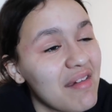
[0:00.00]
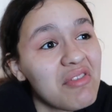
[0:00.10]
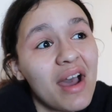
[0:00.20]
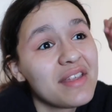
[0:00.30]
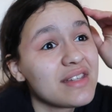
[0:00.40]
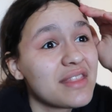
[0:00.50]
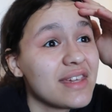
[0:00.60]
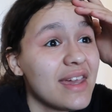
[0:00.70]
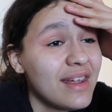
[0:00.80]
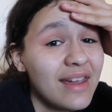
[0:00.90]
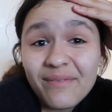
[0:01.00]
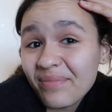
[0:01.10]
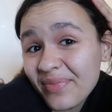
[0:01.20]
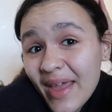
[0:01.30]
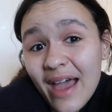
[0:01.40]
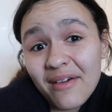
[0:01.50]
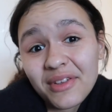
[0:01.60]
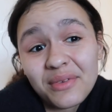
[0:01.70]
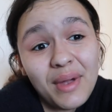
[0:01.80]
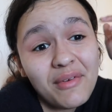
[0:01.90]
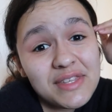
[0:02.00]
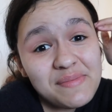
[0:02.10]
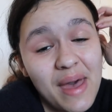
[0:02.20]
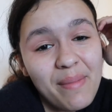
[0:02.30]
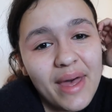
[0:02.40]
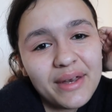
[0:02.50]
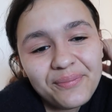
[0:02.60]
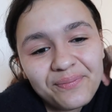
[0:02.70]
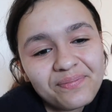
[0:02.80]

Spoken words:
Even though it has nothing in it, I just have a spare bed.